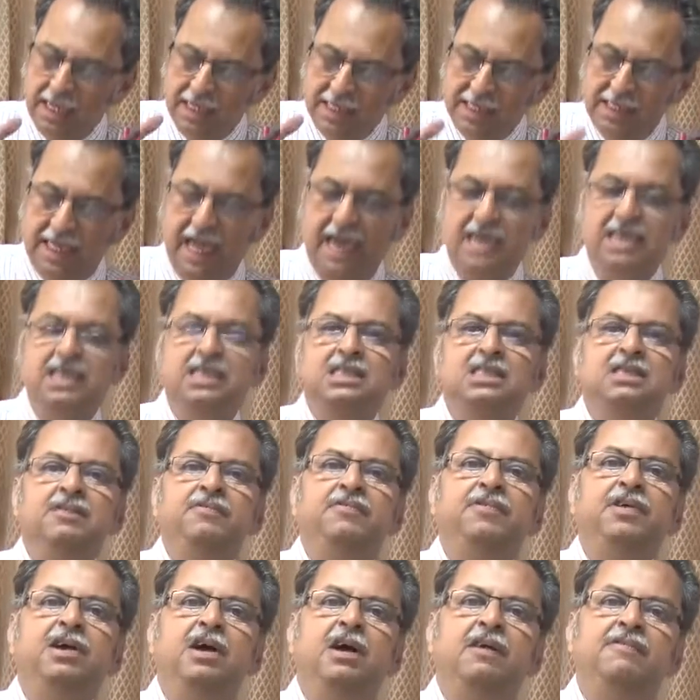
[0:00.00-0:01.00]
That is the
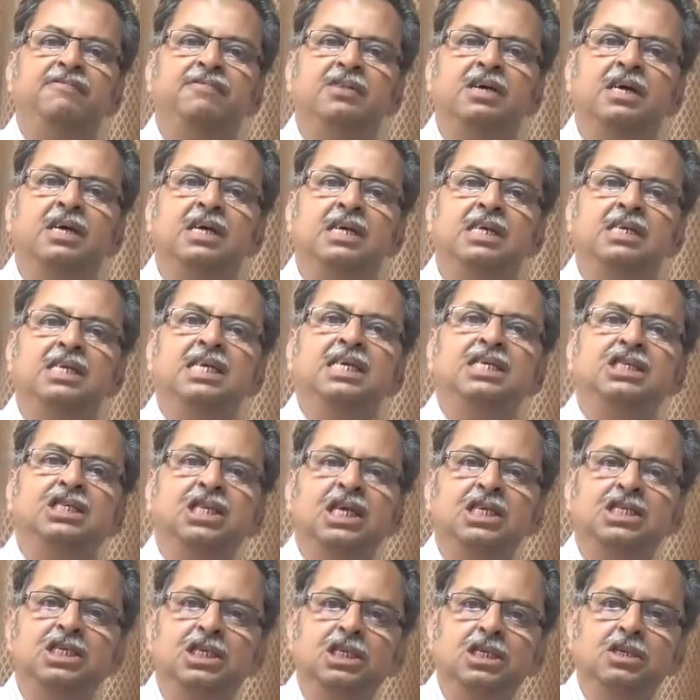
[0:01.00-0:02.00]
way of
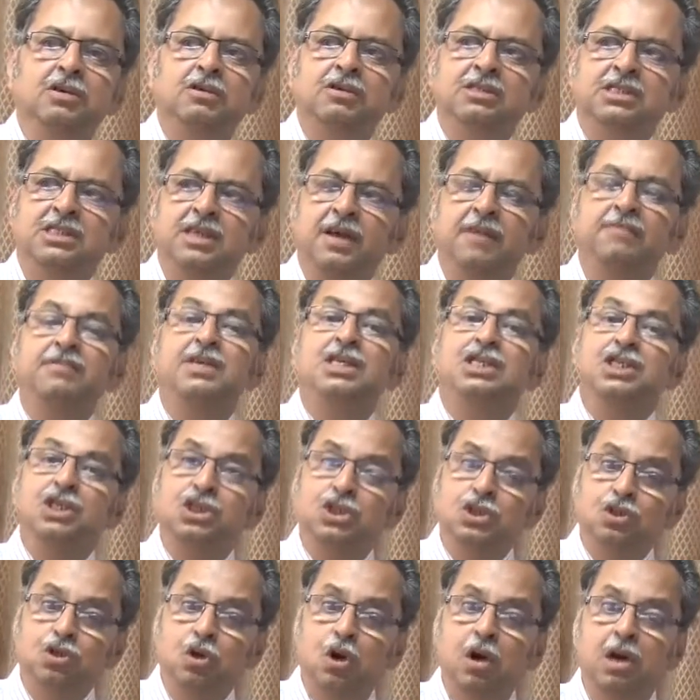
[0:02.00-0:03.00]
de-stressing yourself. This
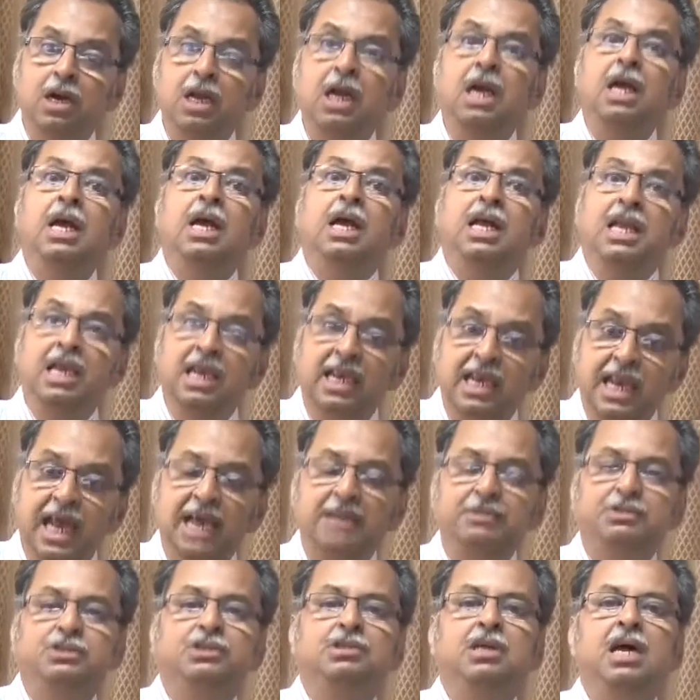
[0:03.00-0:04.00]
is called
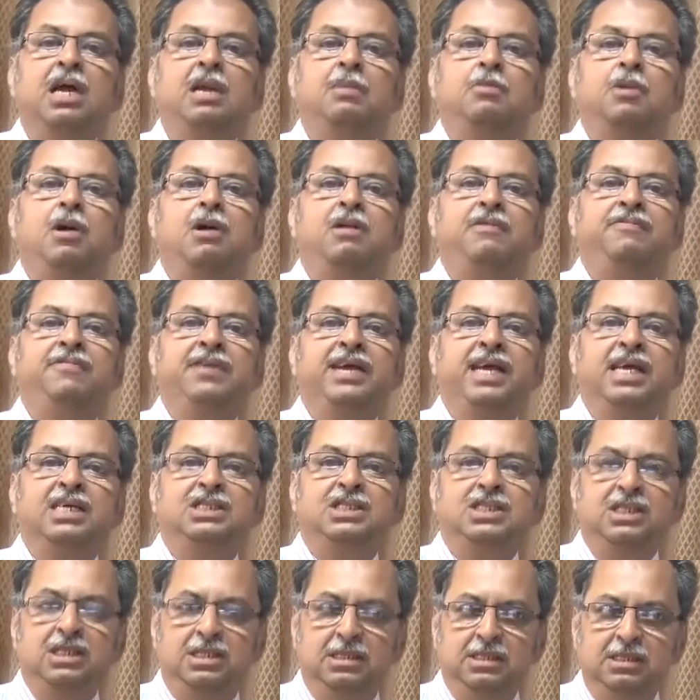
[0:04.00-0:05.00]
lifestyle
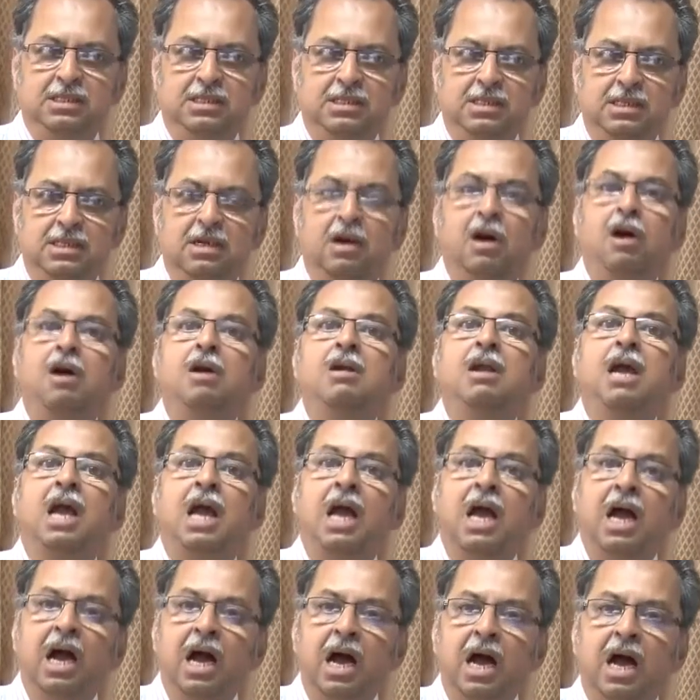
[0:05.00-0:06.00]
modification or
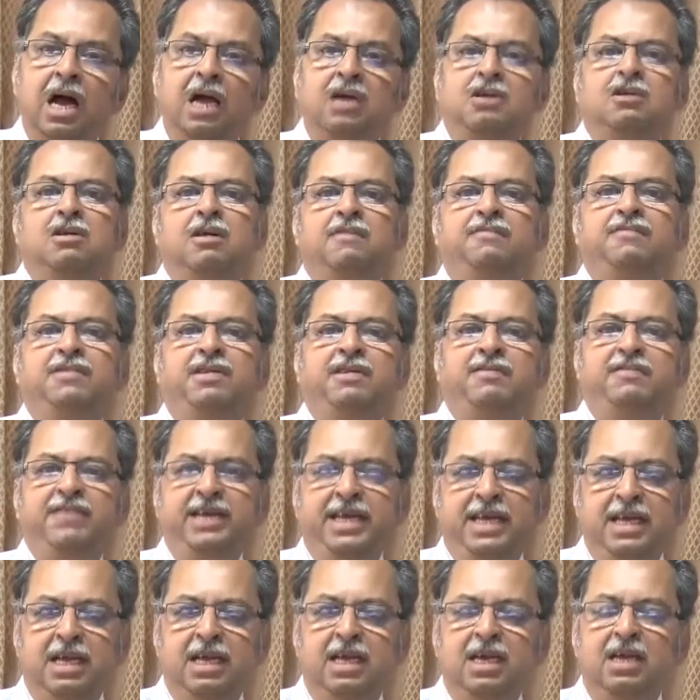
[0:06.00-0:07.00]
art of living.